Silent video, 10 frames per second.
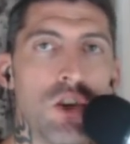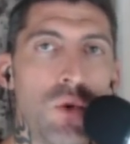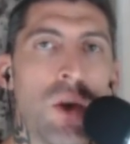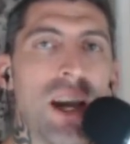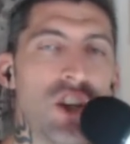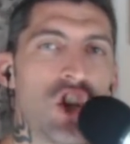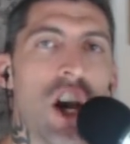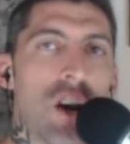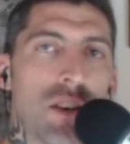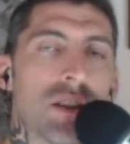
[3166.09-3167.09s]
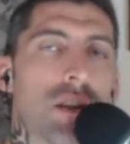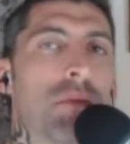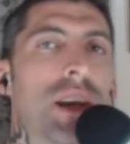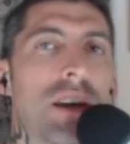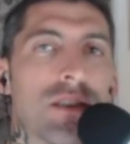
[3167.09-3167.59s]
You can share in
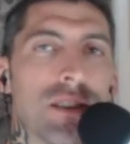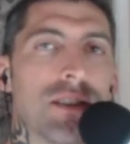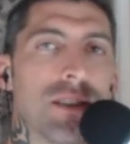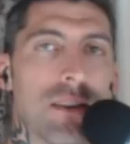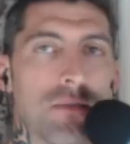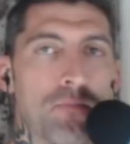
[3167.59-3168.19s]
somebody else's sin.